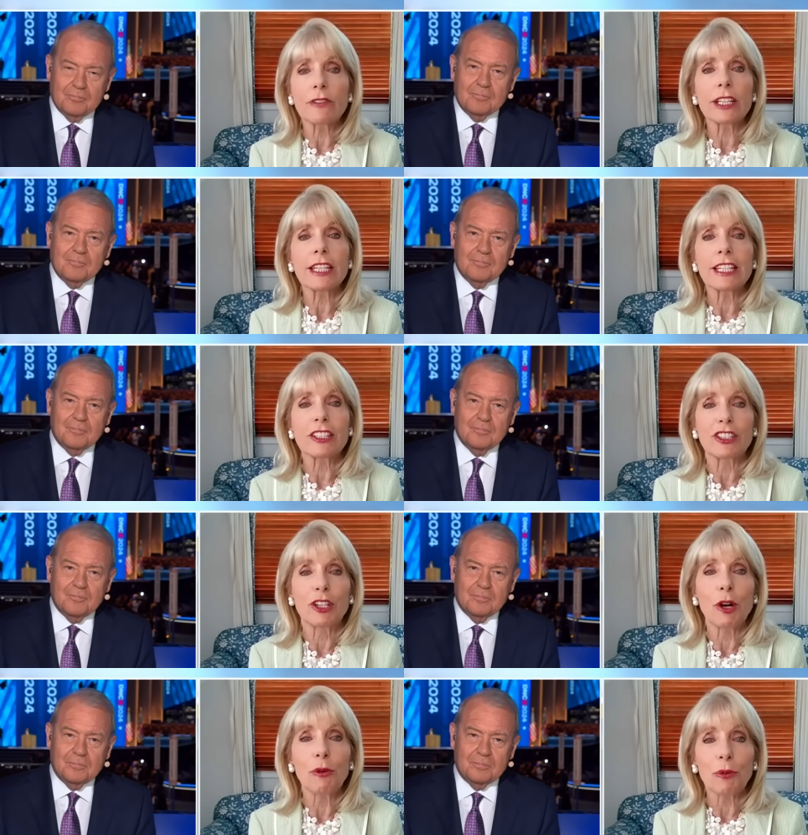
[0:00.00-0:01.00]
Speaker 1: everything is
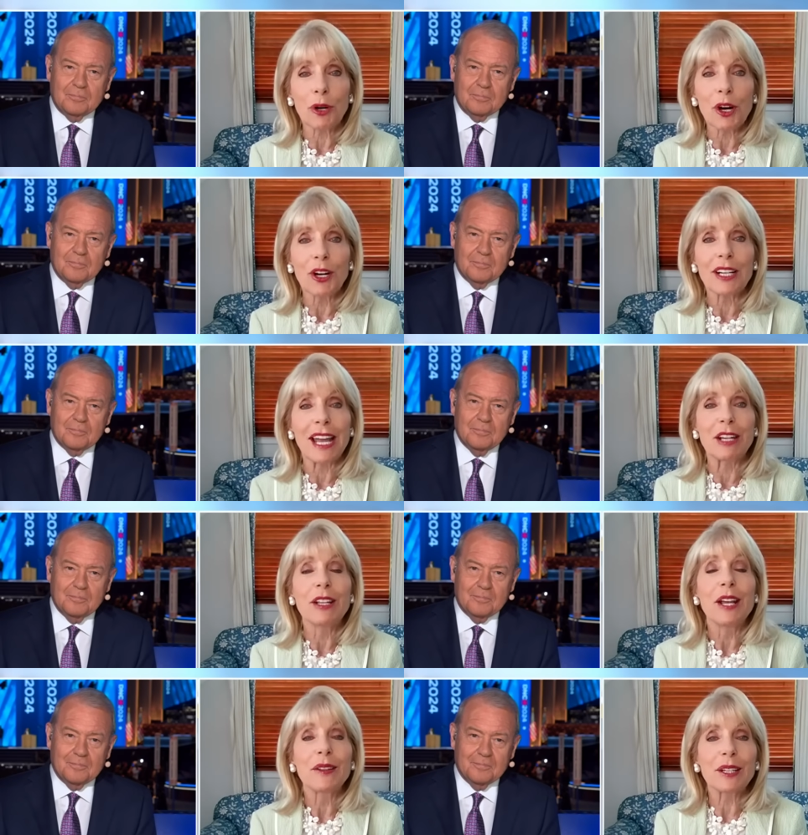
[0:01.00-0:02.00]
so wrong
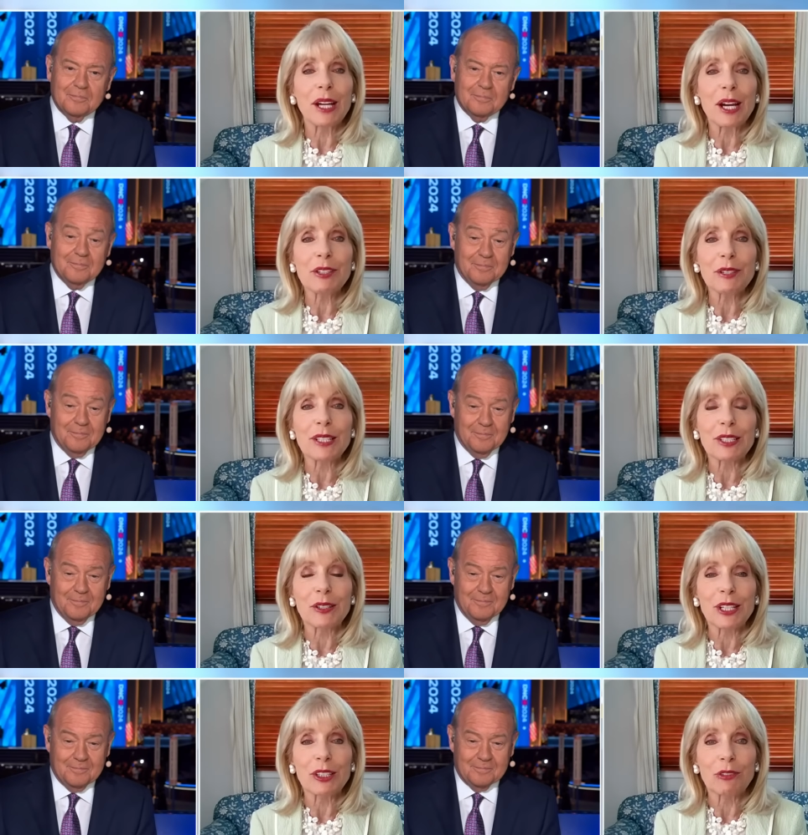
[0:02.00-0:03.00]
and the country is
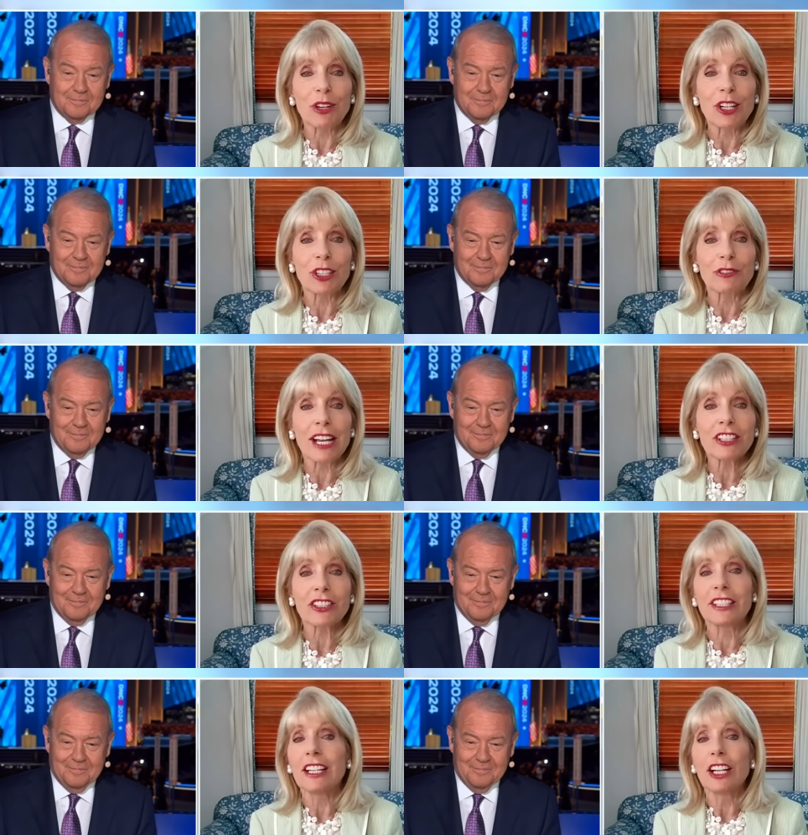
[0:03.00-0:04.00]
going in the wrong
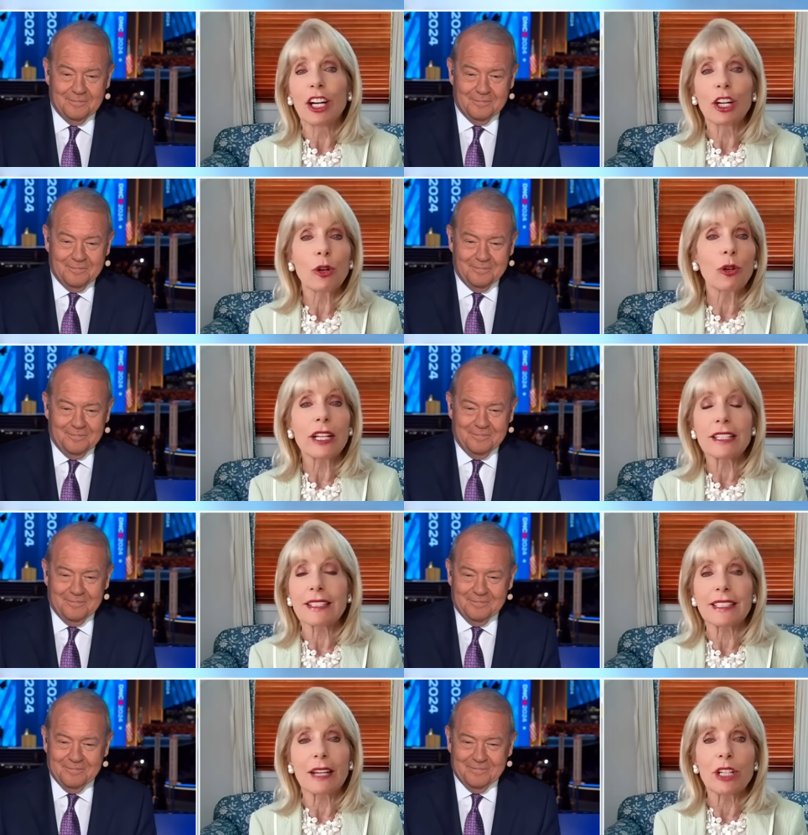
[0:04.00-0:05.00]
direction, according
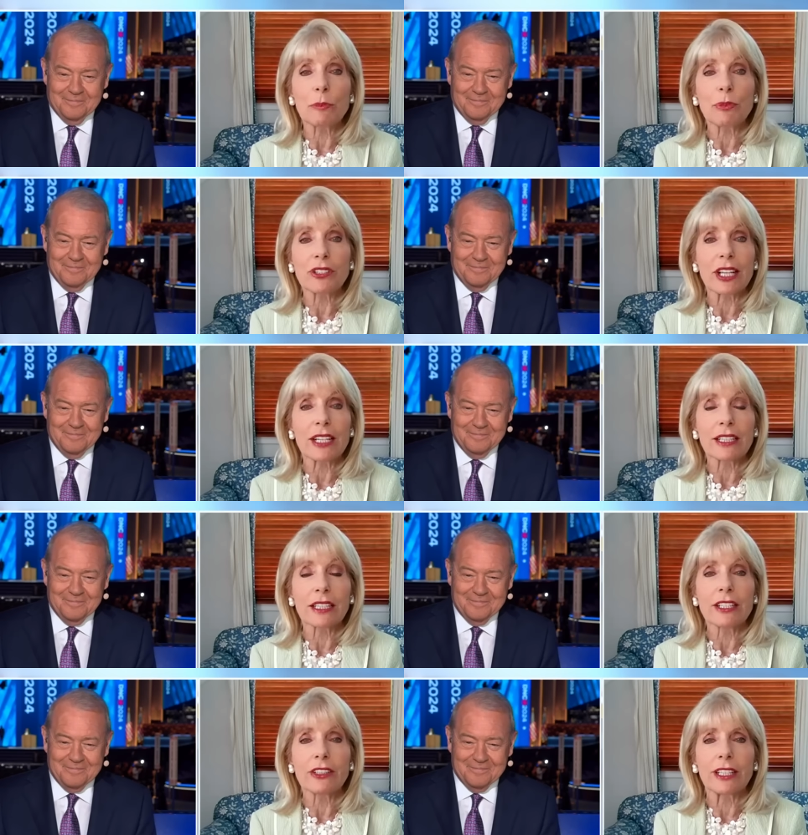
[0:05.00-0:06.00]
to 70% of the
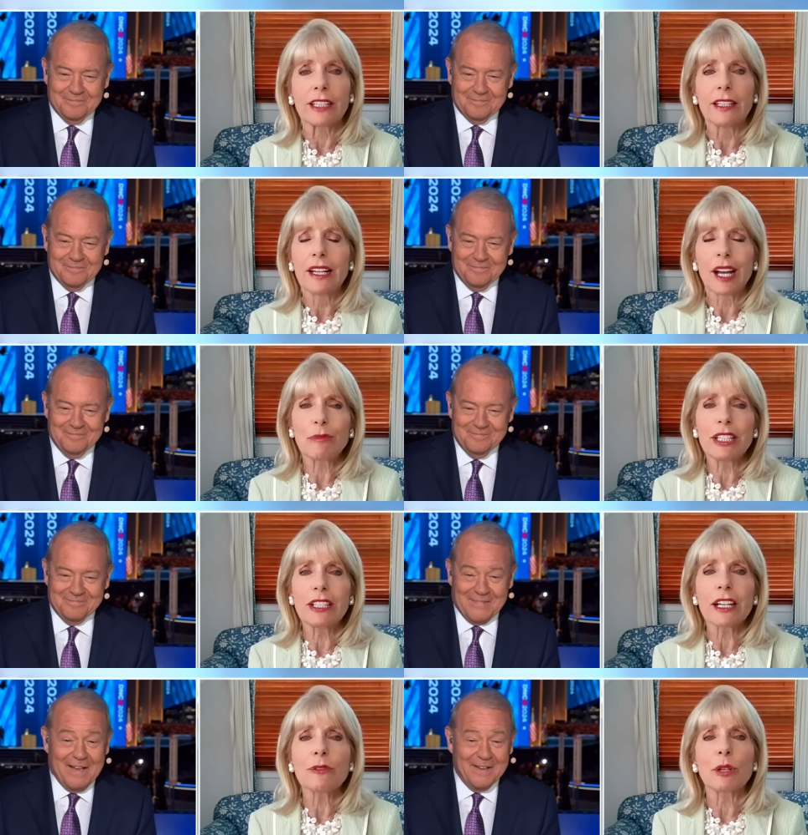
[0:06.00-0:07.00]
country? I
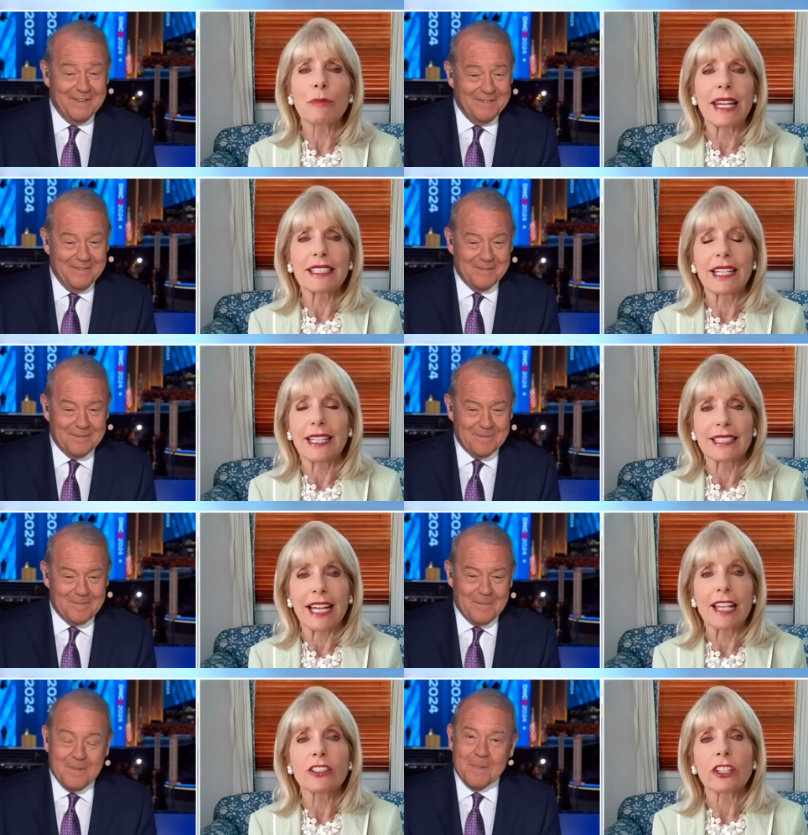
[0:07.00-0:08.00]
mean, none of it makes any
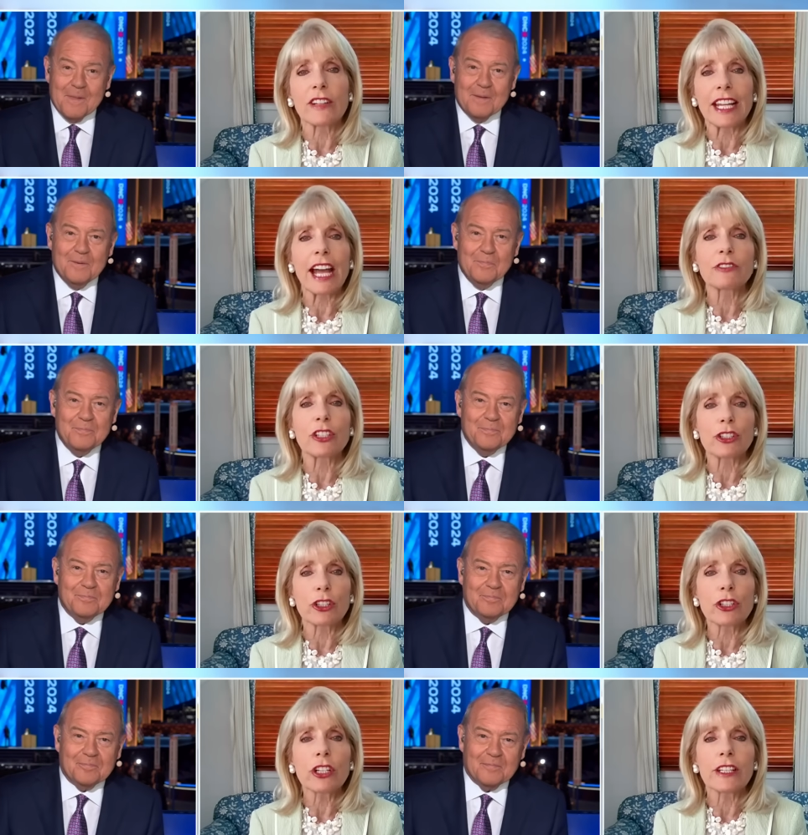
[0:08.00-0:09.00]
sense. So they have to
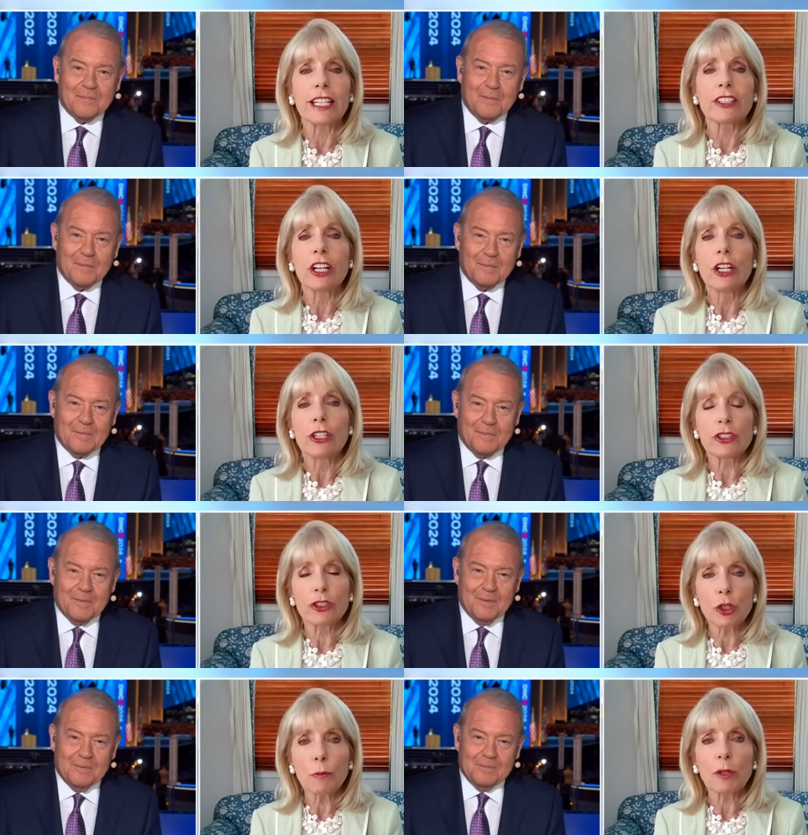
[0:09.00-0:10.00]
turn to these
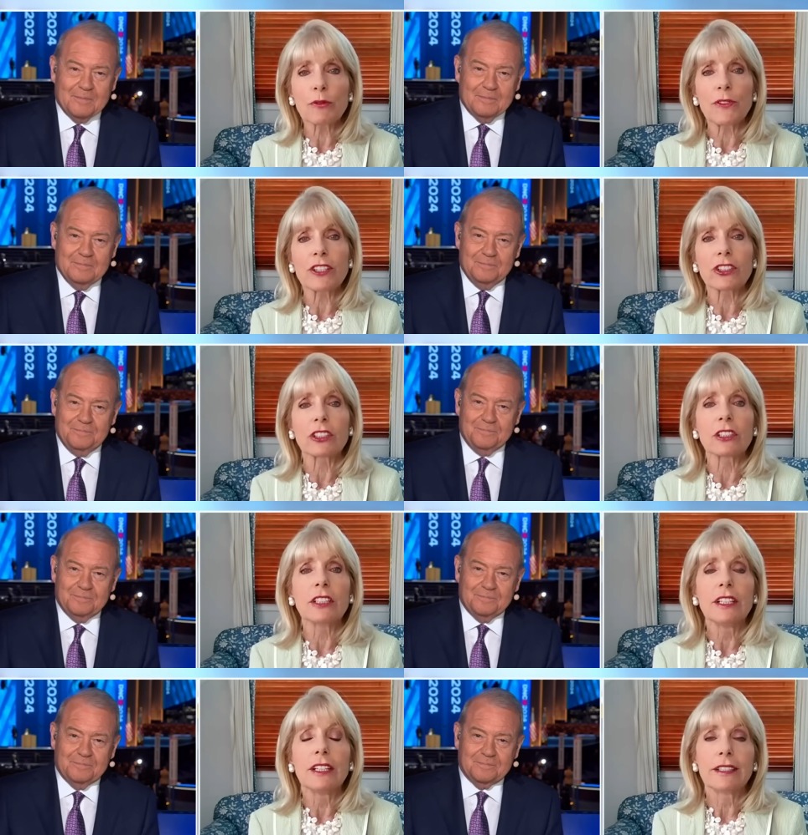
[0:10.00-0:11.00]

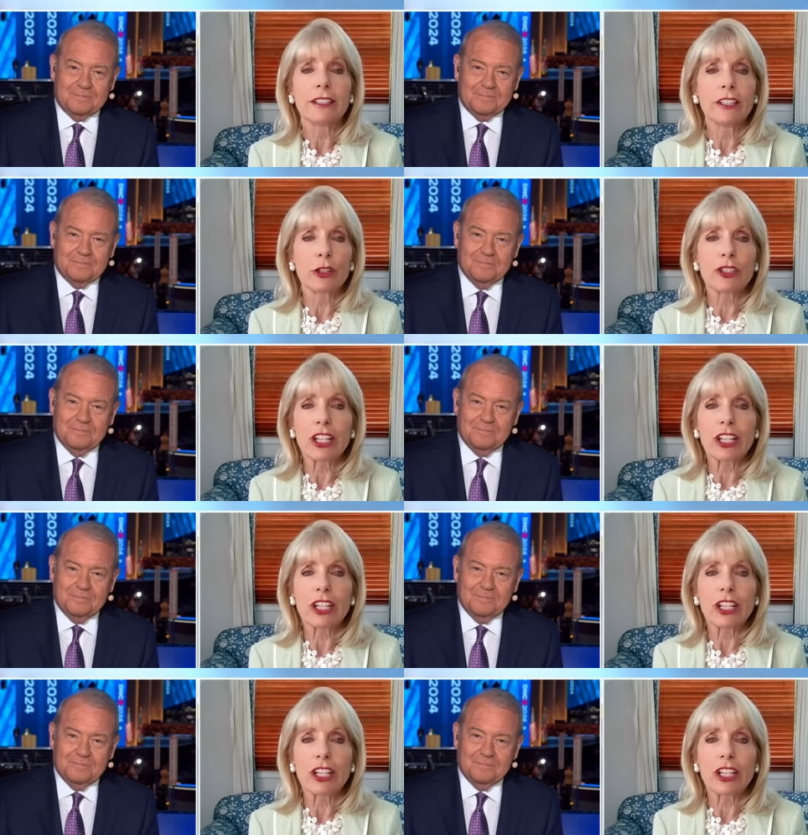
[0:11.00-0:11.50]
superficial, you know,